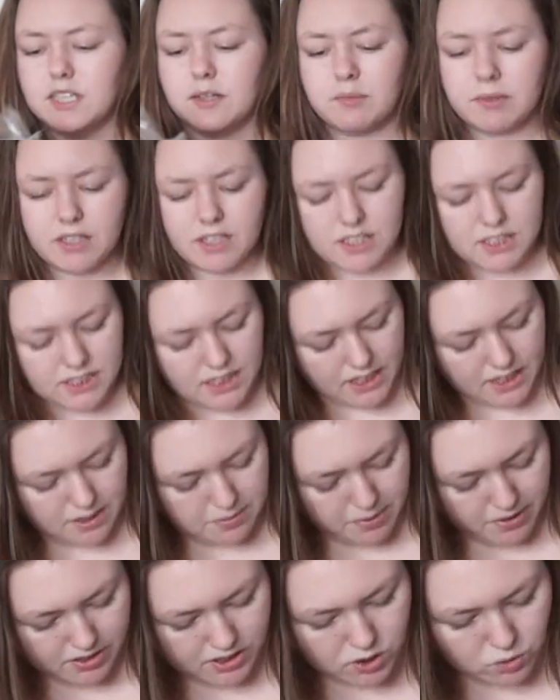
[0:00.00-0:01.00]
I'm really excited
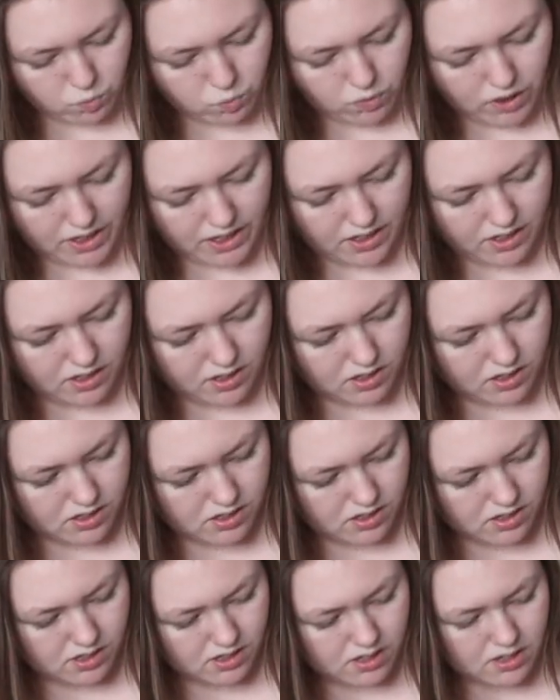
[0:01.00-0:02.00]
about as well,
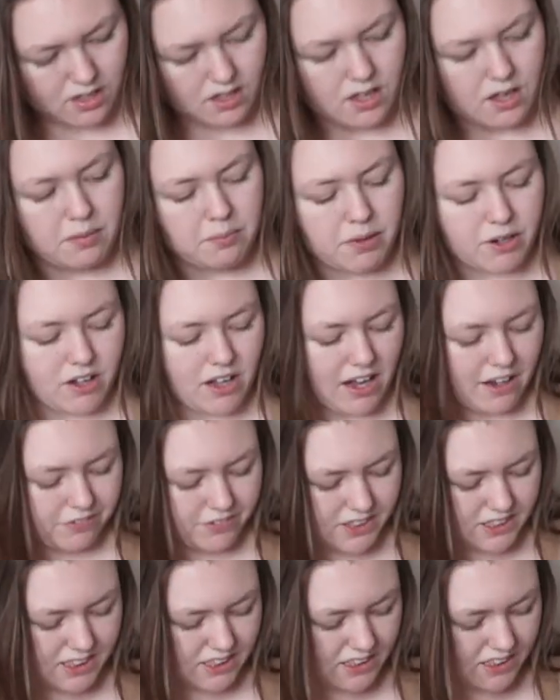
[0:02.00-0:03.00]
but I'll have
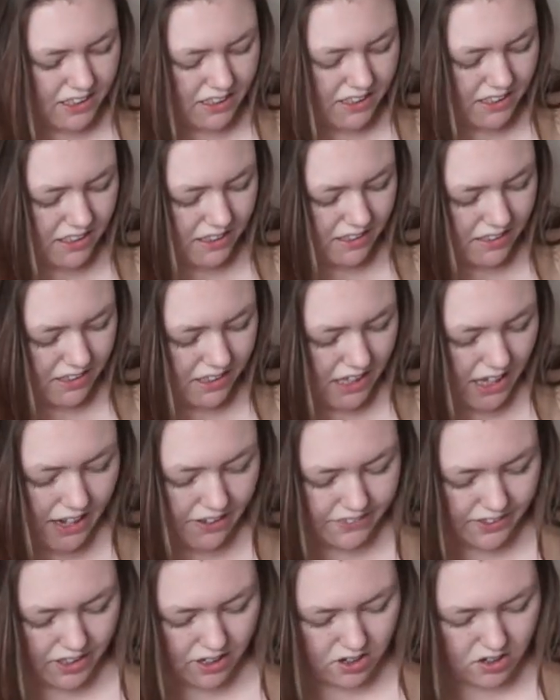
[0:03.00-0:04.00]
to see
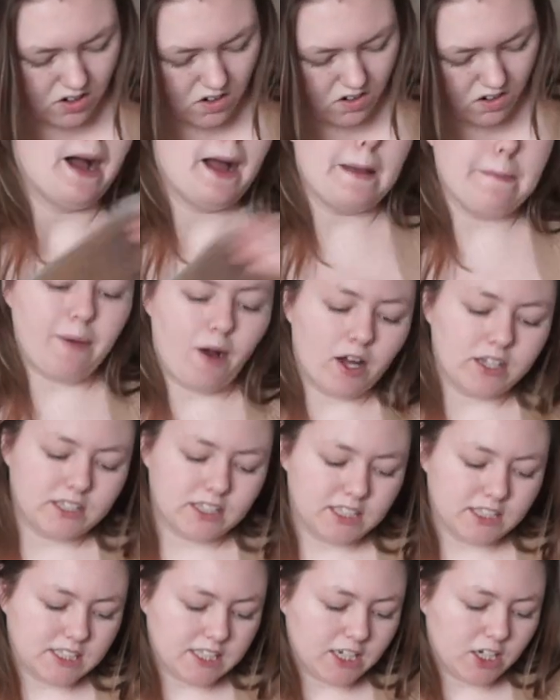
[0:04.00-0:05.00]
how they are on. I bought
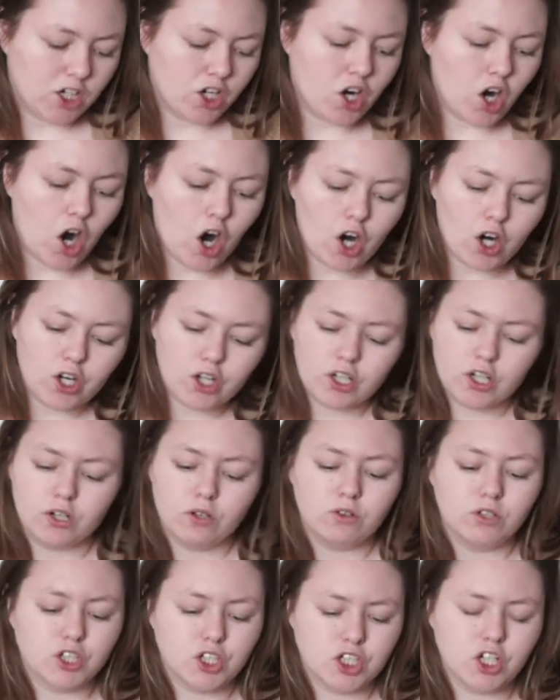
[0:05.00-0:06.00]
these like
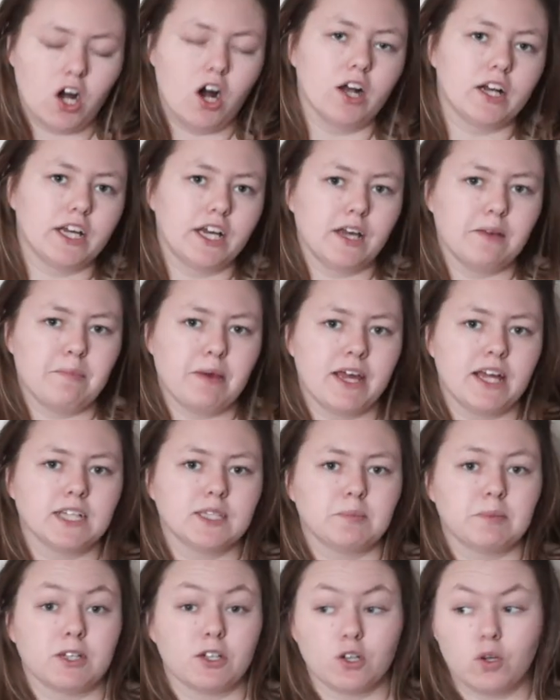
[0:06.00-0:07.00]
cargo jogging
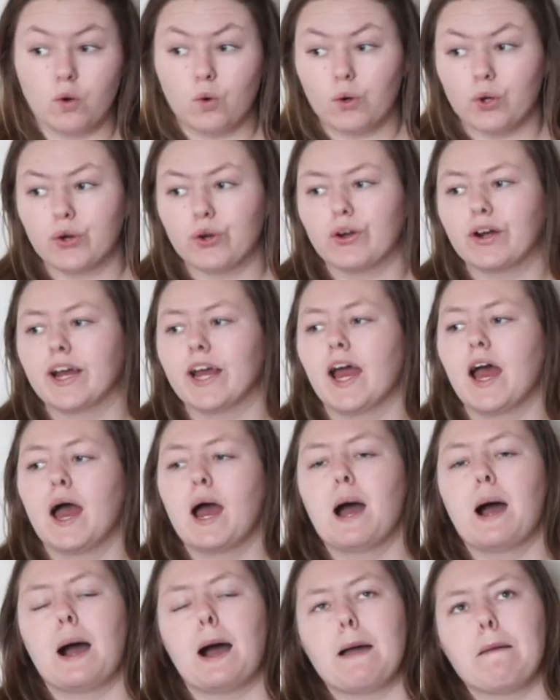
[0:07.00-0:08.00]
pants. They're corduroy.
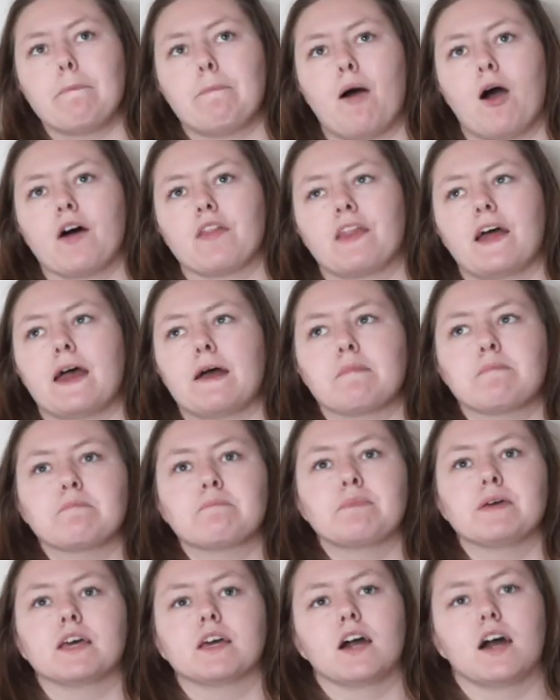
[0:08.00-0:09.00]
I bought them
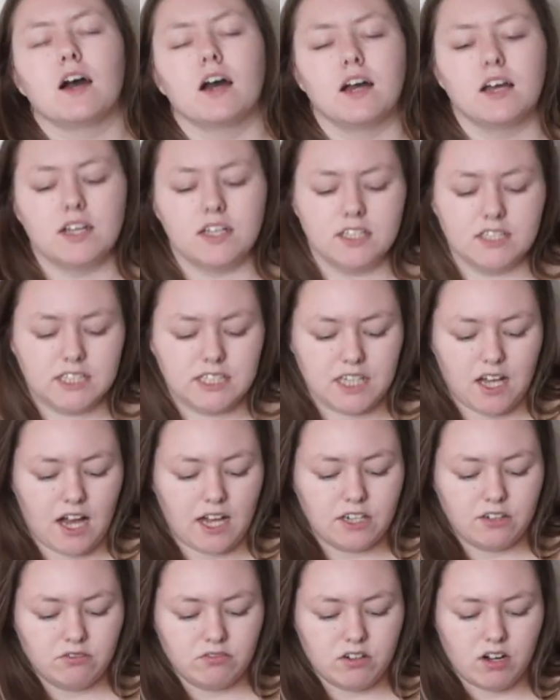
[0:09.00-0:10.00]
because
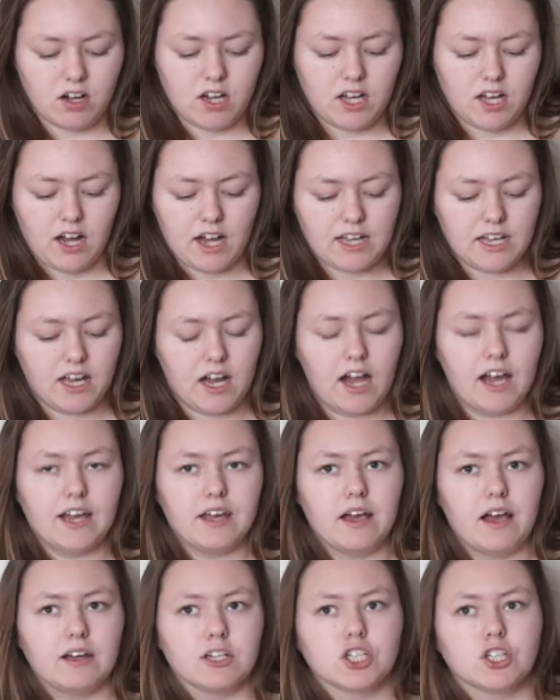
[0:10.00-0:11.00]
I
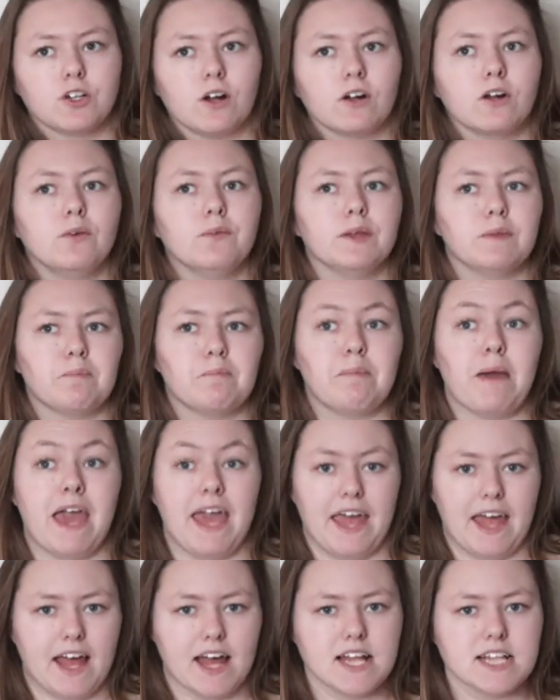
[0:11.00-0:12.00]
struggle with
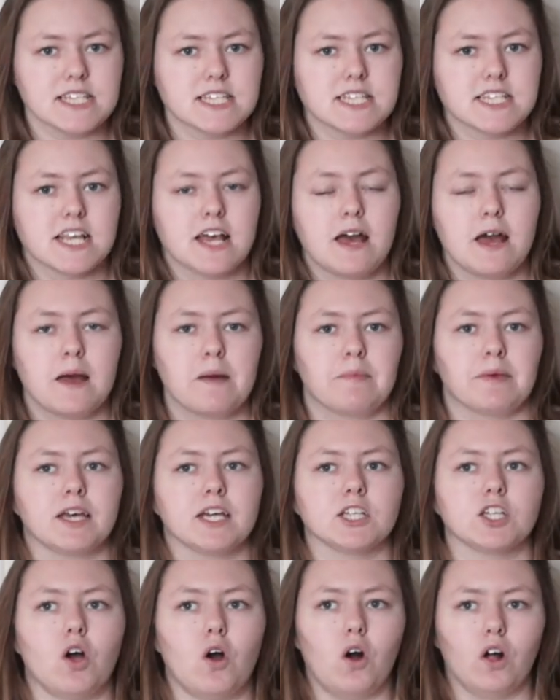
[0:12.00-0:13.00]
pants
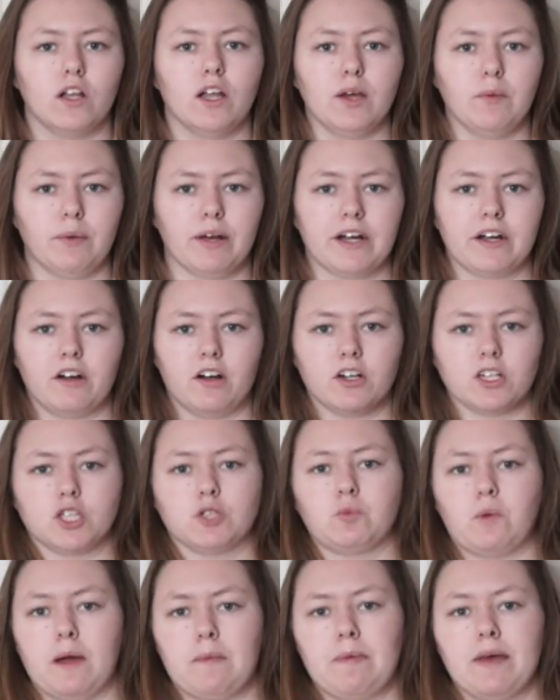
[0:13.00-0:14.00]
because all I wear are
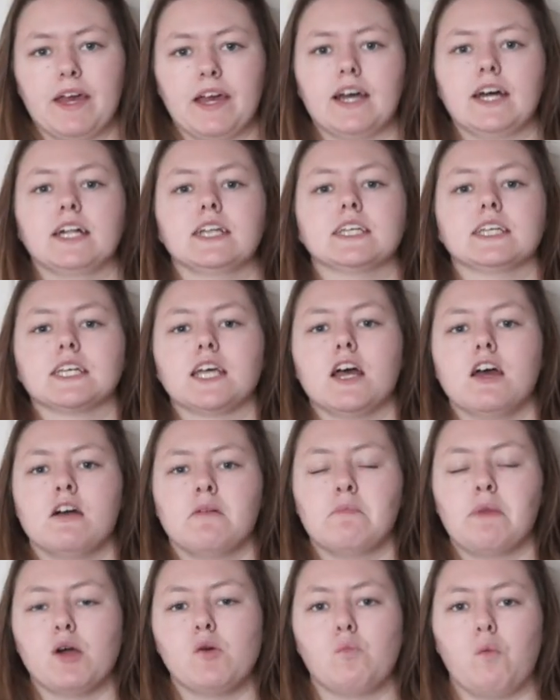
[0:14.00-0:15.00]
sweatpants.
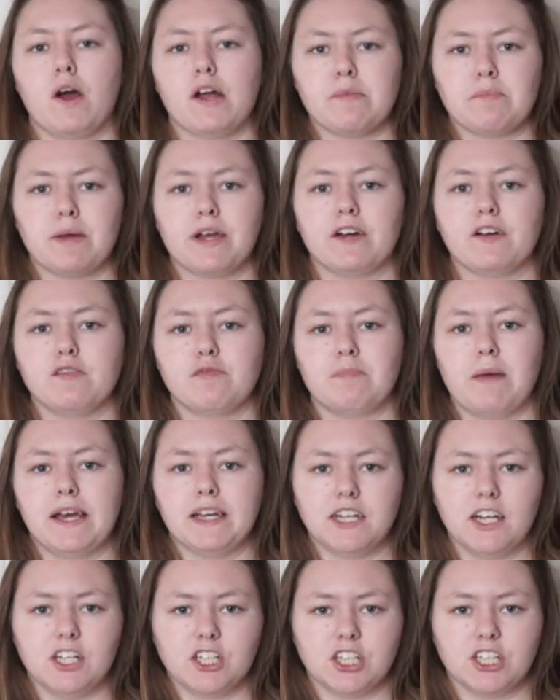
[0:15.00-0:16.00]
My one pair of
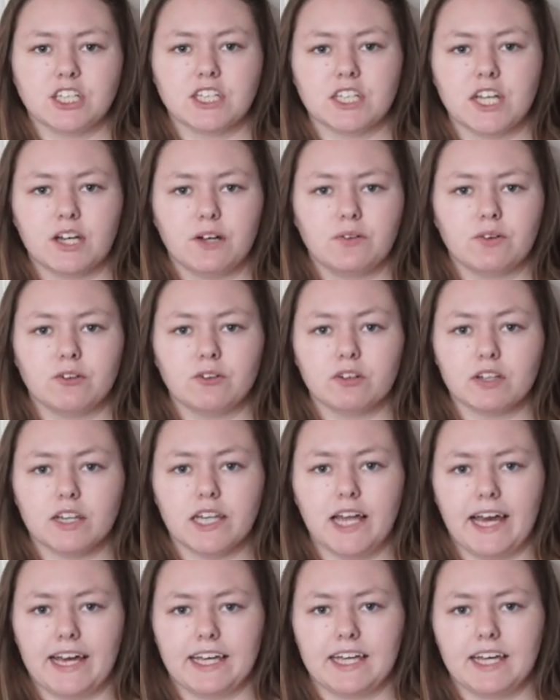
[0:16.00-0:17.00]
baggy jeans I own are
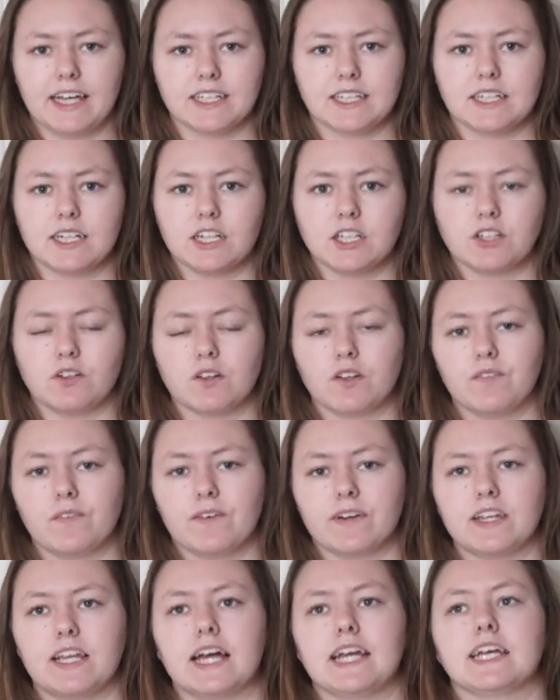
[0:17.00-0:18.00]
leggings, and I don't even
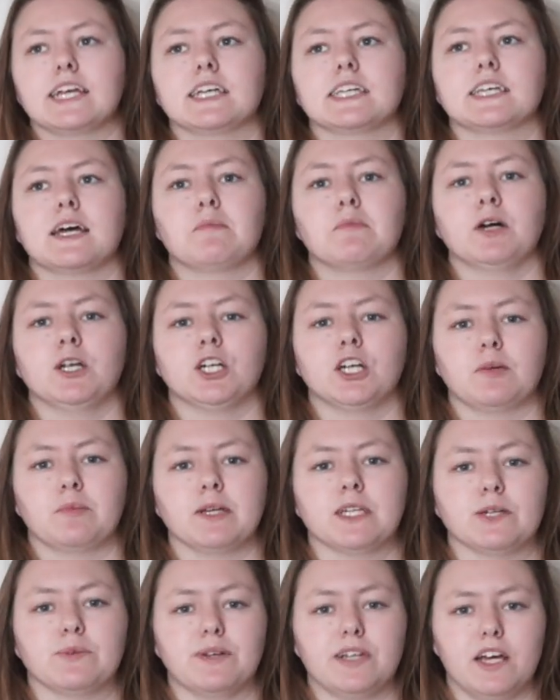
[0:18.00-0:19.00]
wear leggings that much, and it
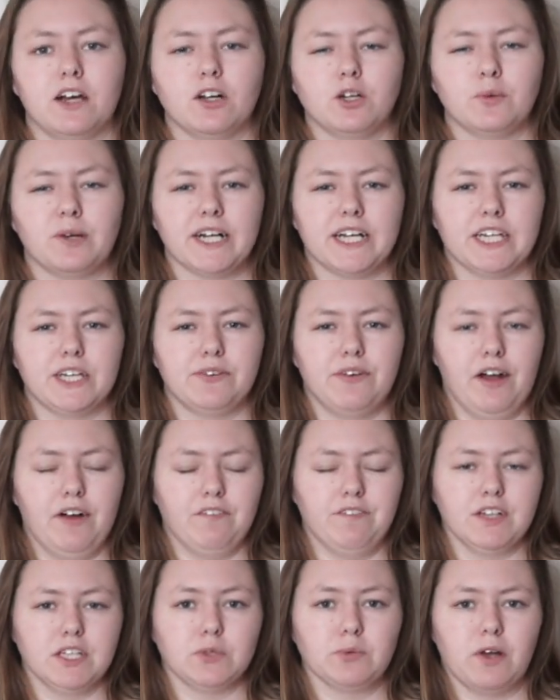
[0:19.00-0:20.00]
makes it really hard to wear cute
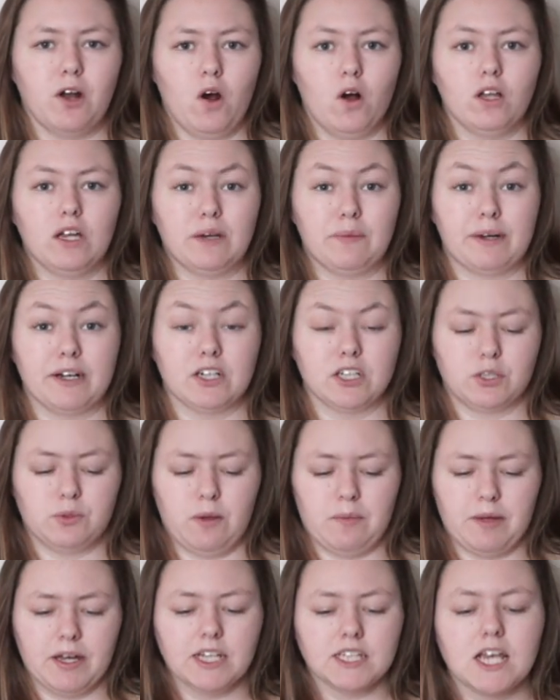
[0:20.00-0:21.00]
outfits when all I wear is
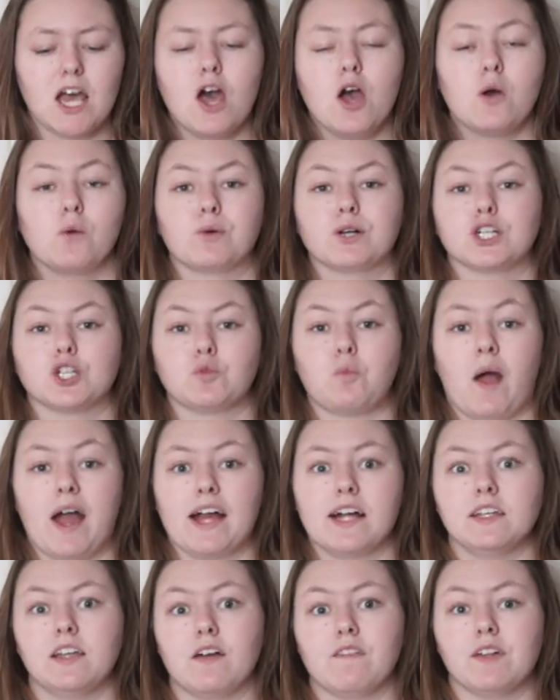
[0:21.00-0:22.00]
sweatpants, which is
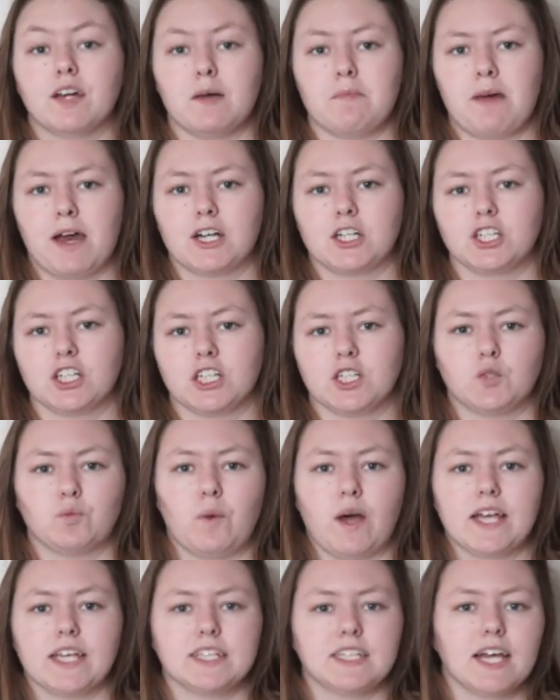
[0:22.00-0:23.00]
why I love like a matching
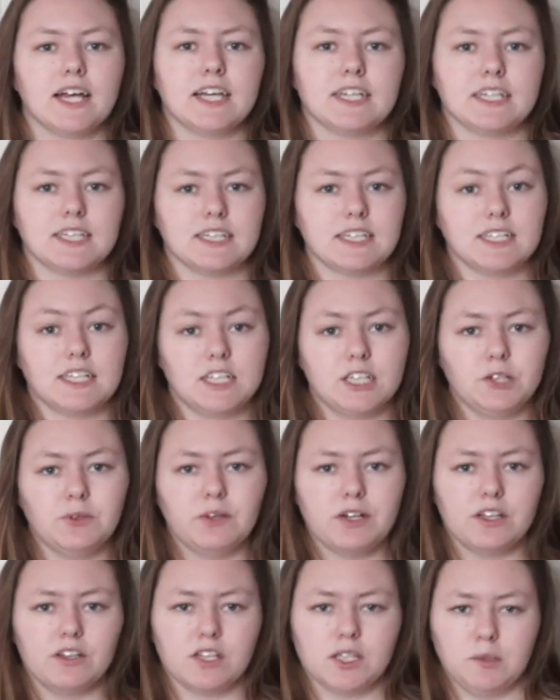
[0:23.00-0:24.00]
sweat set, because it's cute
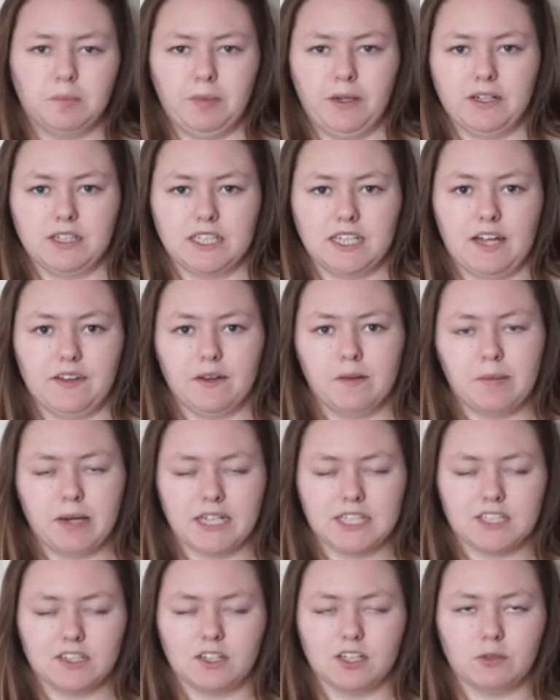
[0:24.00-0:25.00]
and it looks put together, but I
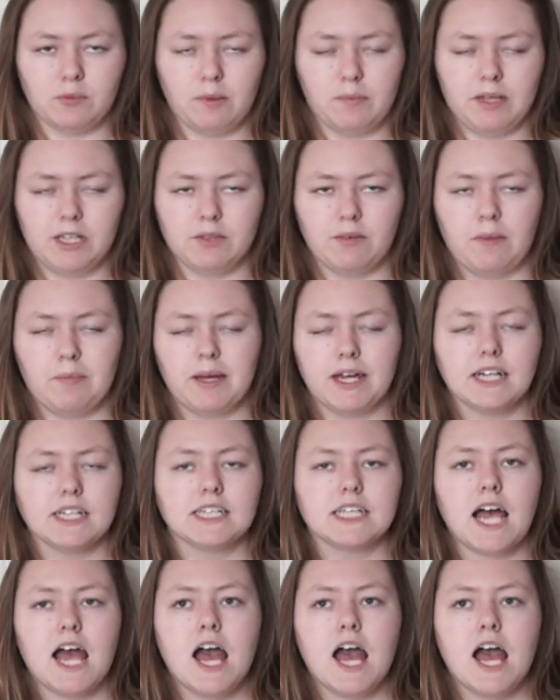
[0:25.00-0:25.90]
still get to wear my sweatpants.